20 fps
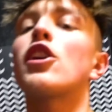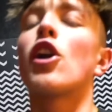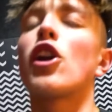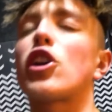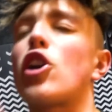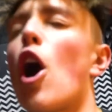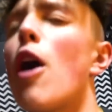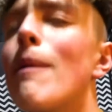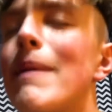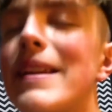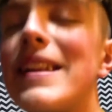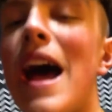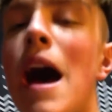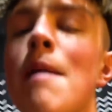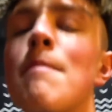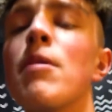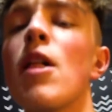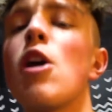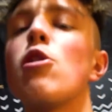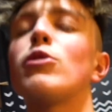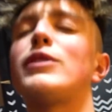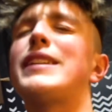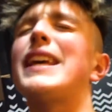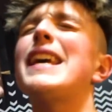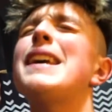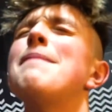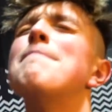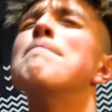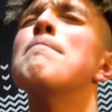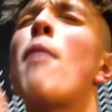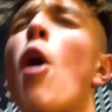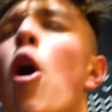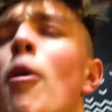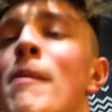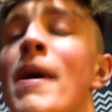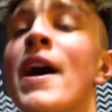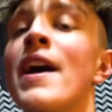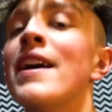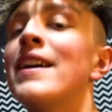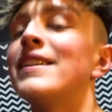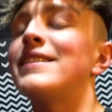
you gotta comment down below, Team Mum,